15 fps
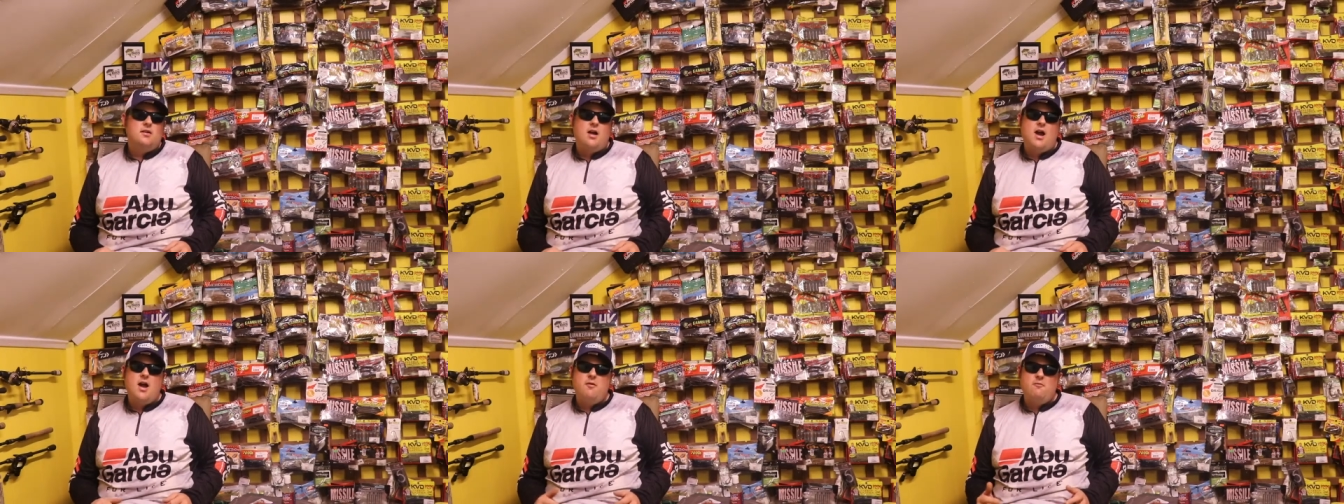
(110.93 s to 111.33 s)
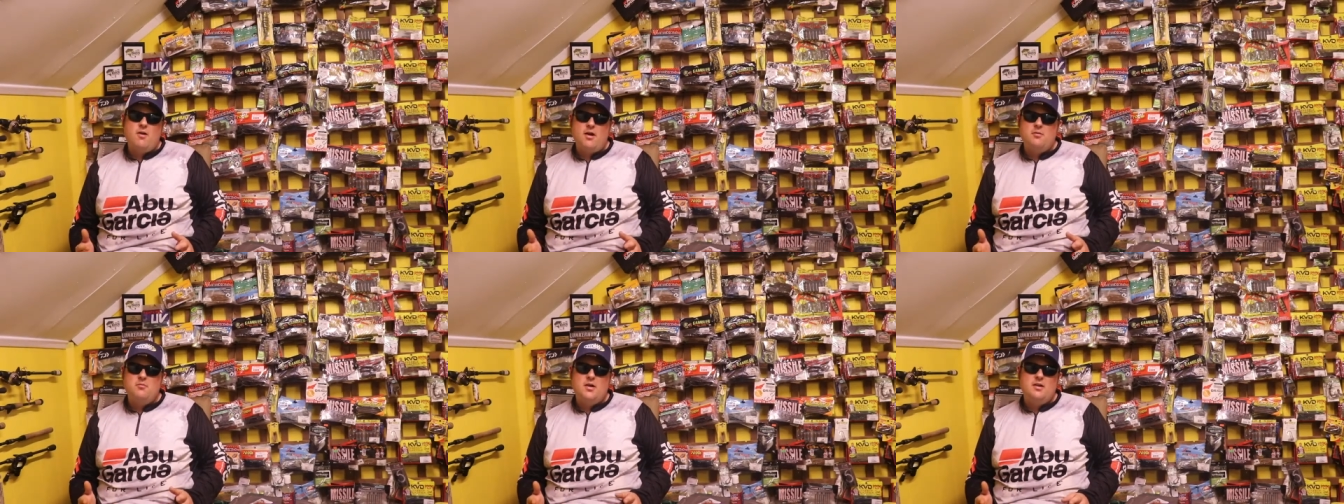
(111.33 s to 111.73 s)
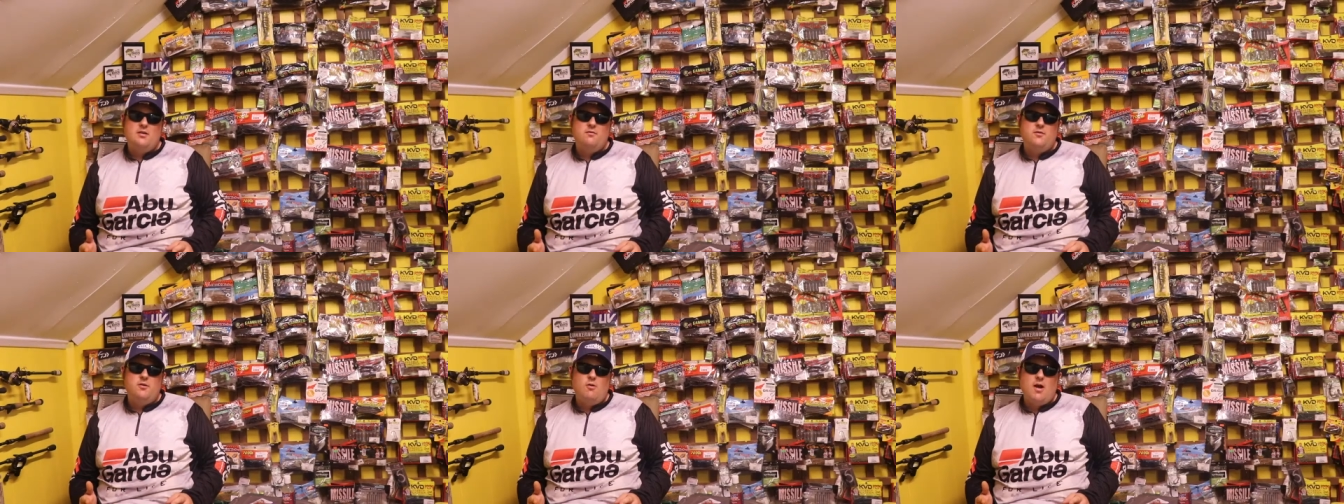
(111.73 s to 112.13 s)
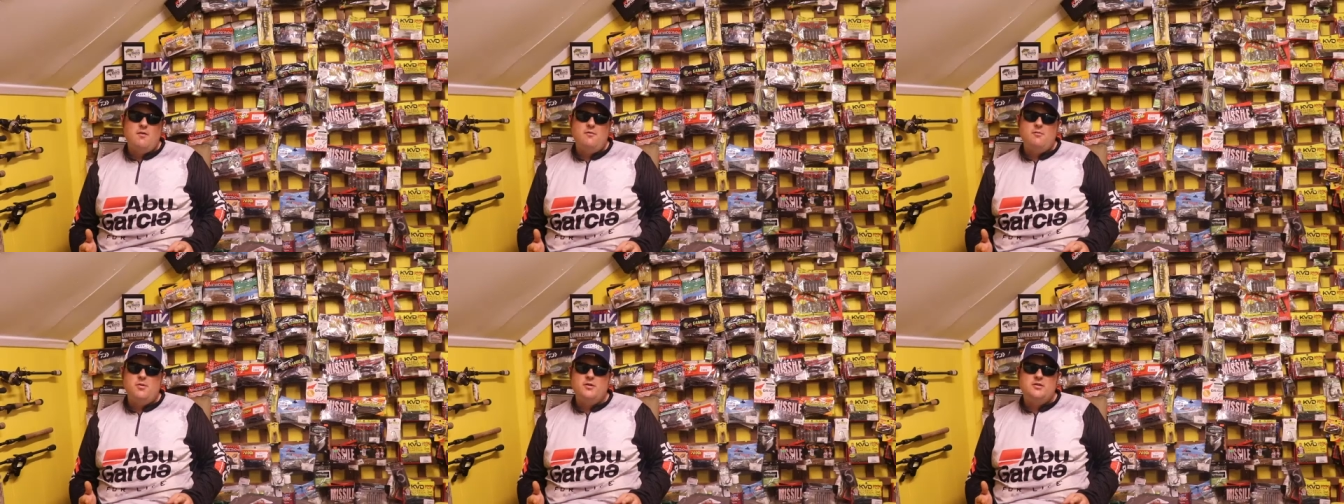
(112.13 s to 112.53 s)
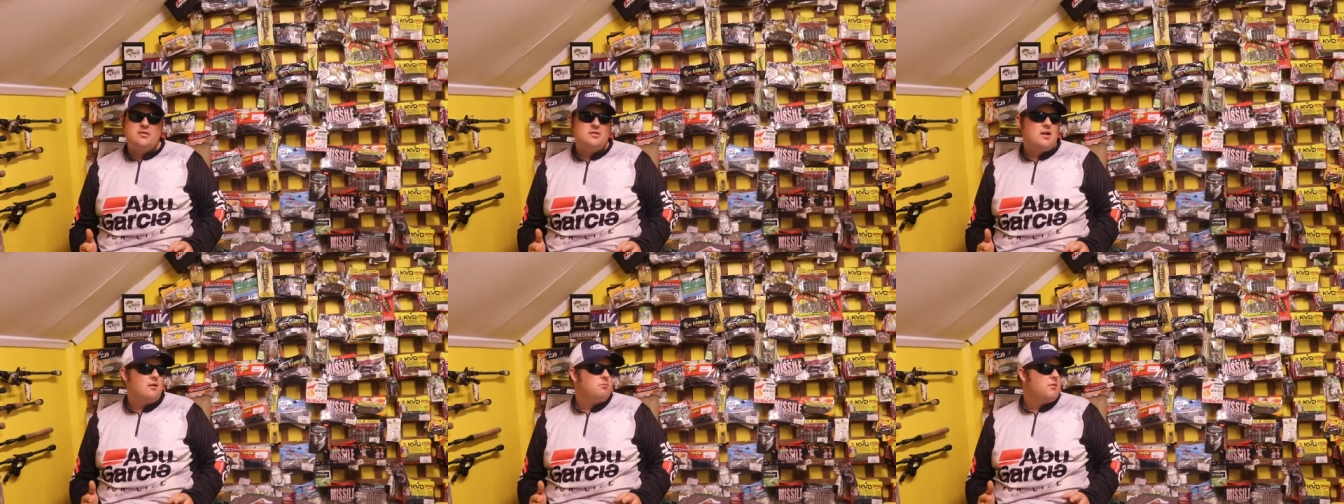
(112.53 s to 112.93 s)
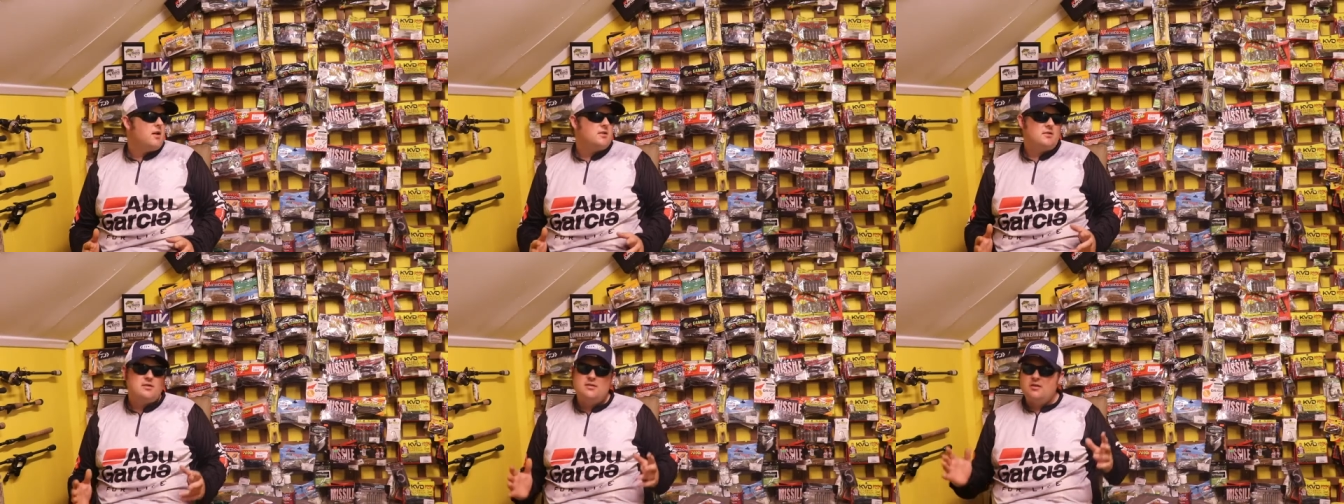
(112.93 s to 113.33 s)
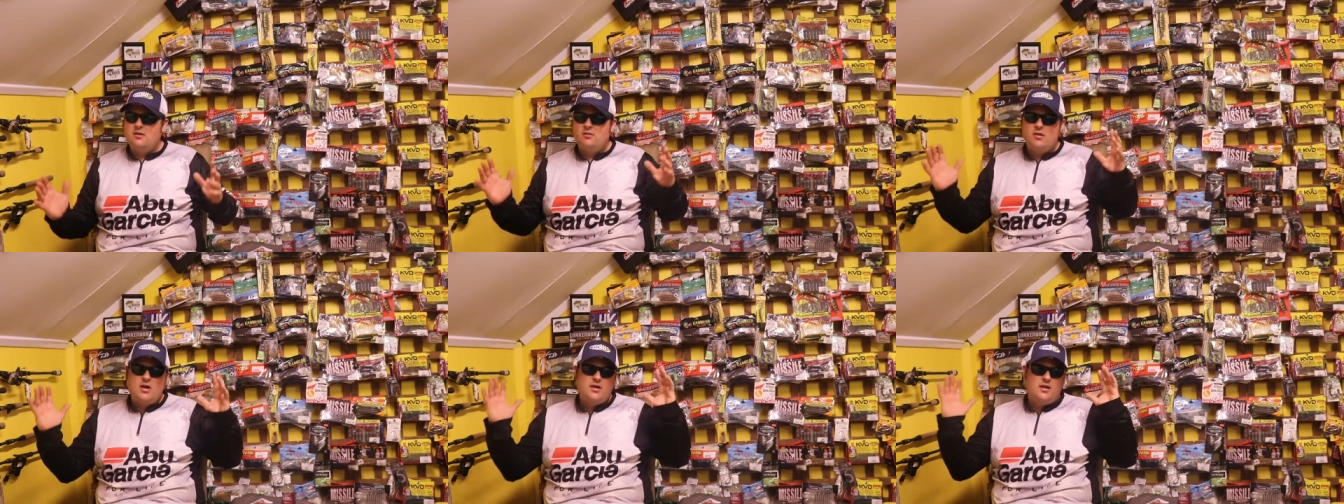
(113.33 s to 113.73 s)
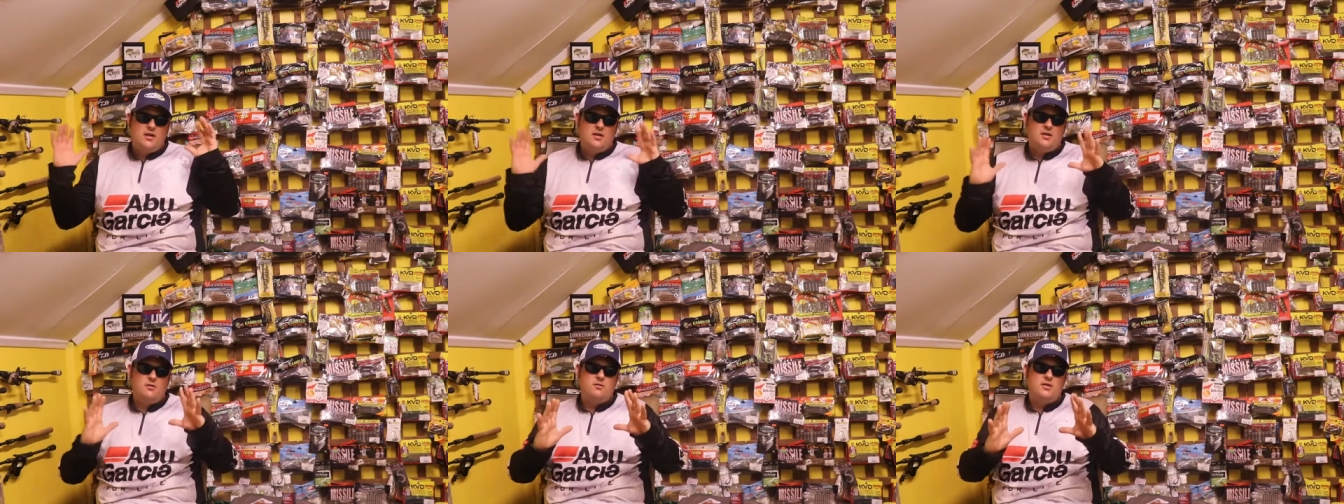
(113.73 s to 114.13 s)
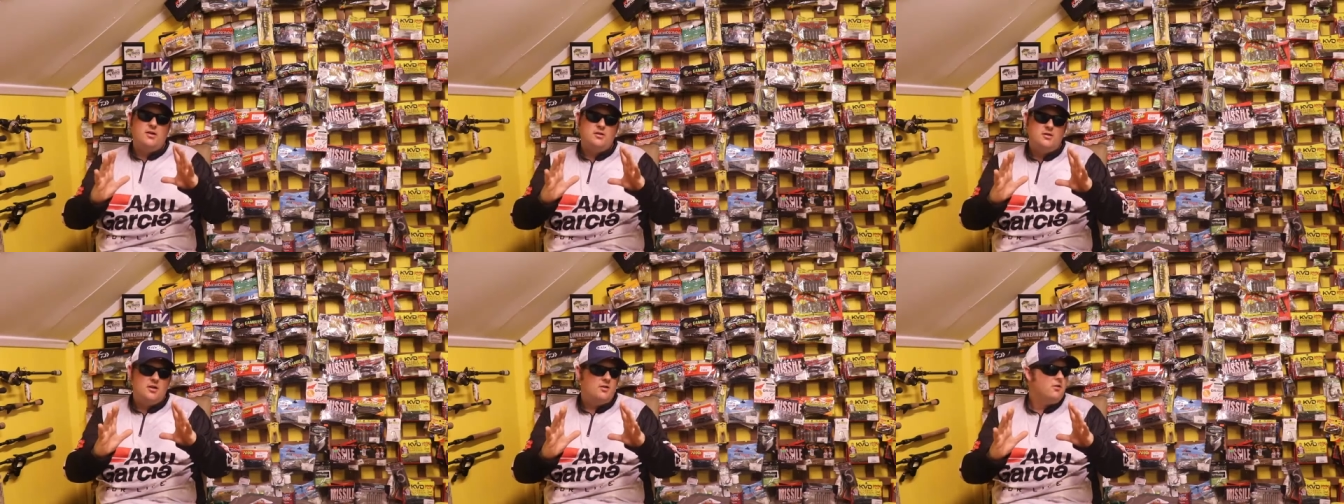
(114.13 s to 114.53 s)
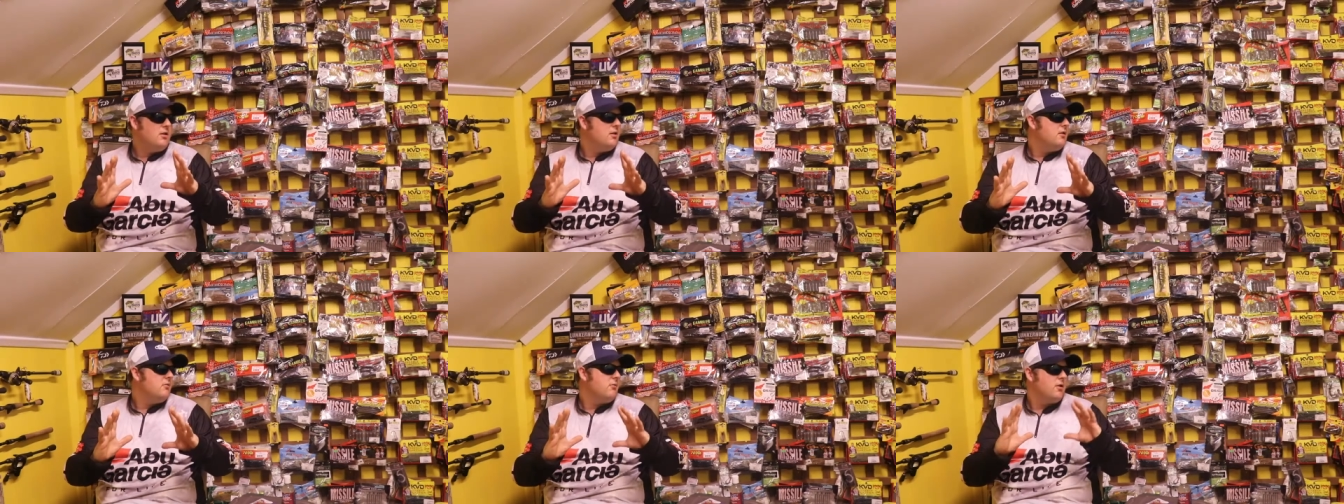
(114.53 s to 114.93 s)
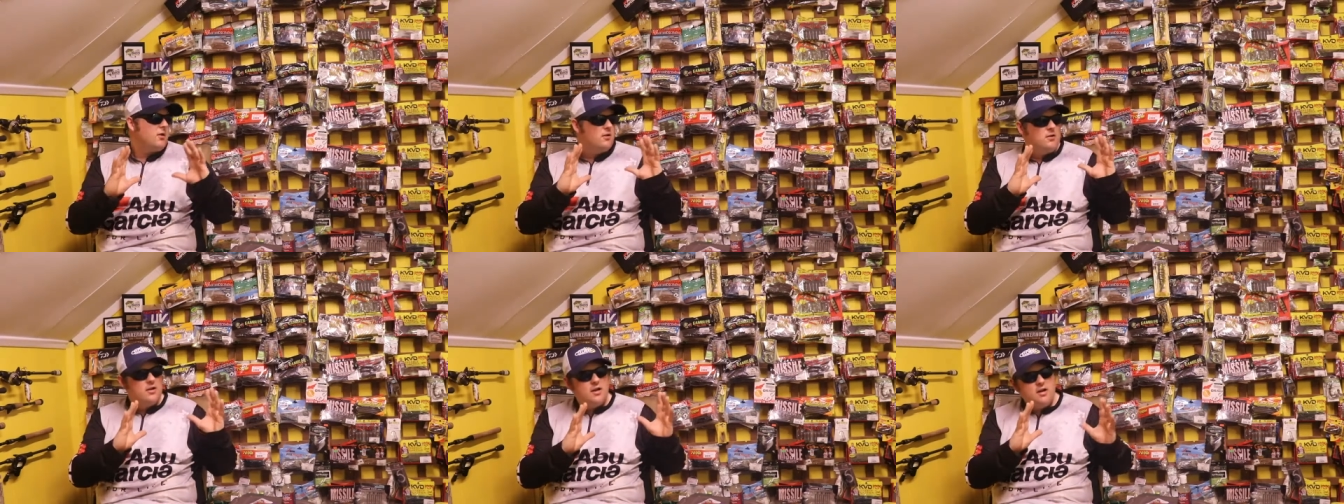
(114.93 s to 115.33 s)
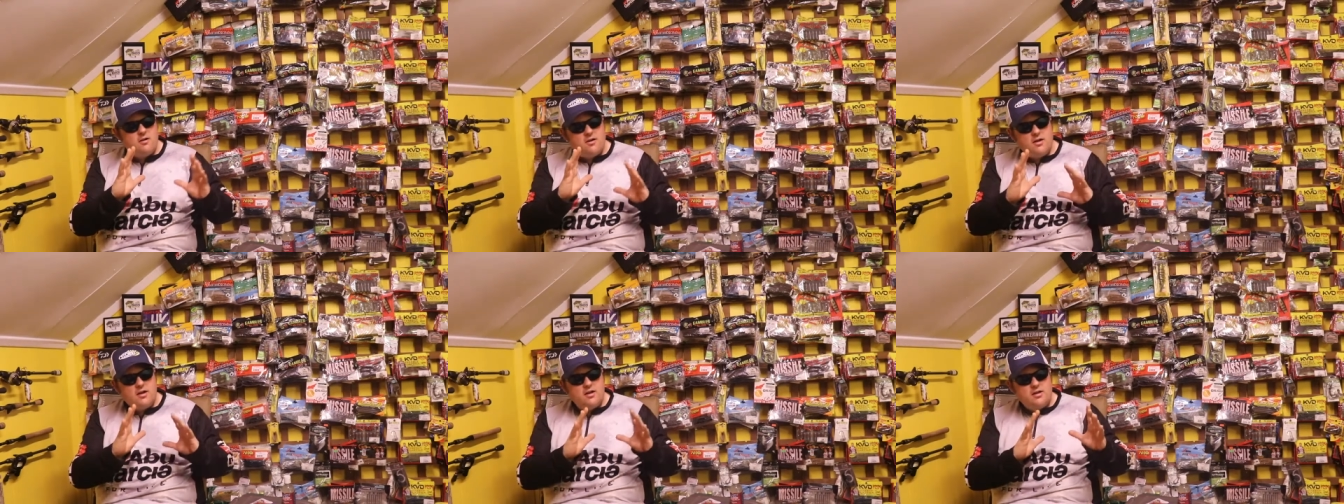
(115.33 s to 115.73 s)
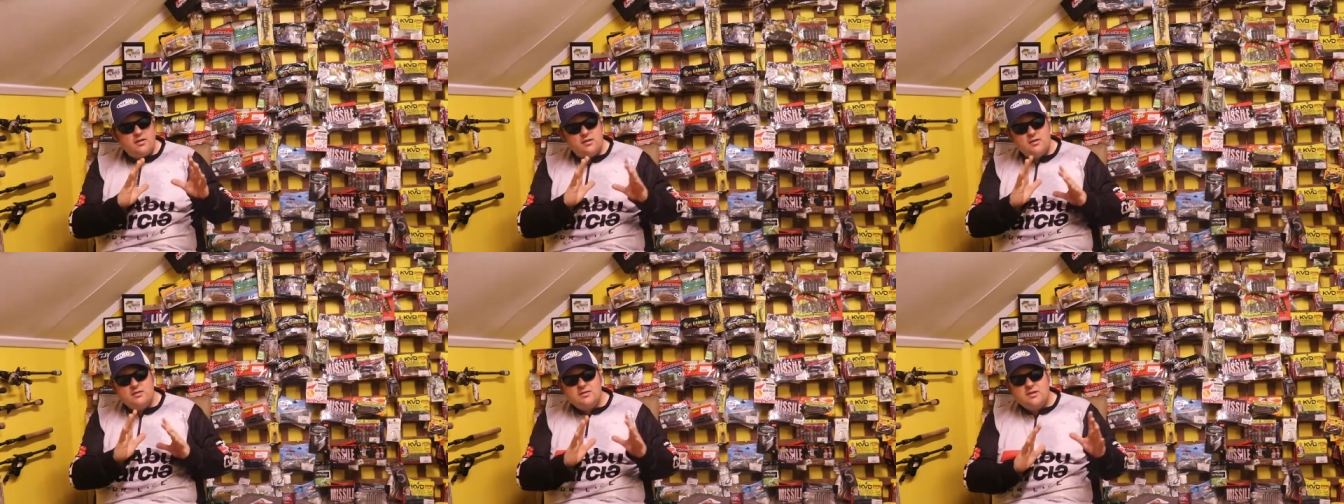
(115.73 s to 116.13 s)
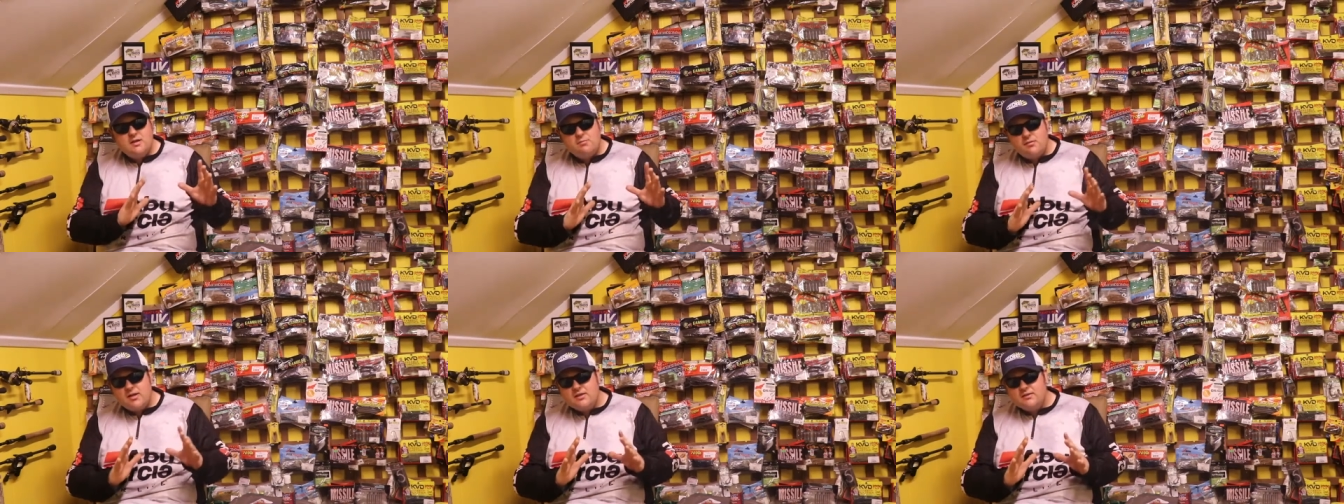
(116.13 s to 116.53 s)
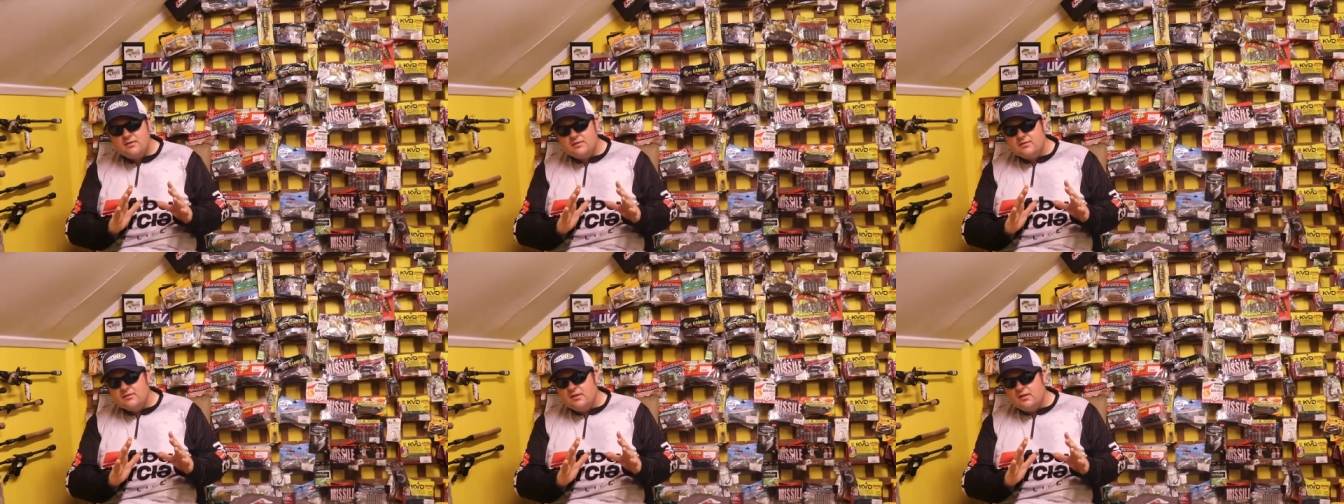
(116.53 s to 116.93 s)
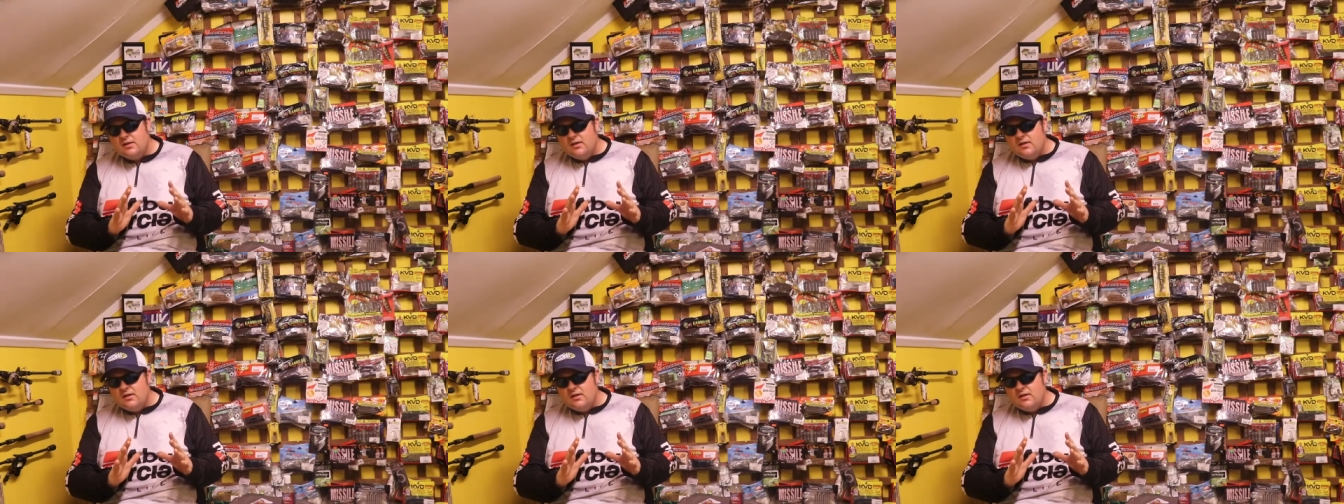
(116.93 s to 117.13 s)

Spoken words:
I recommend if you have a bunch of soft plastics and you kind of get your niche area where you're like, alright, I like these soft plastics,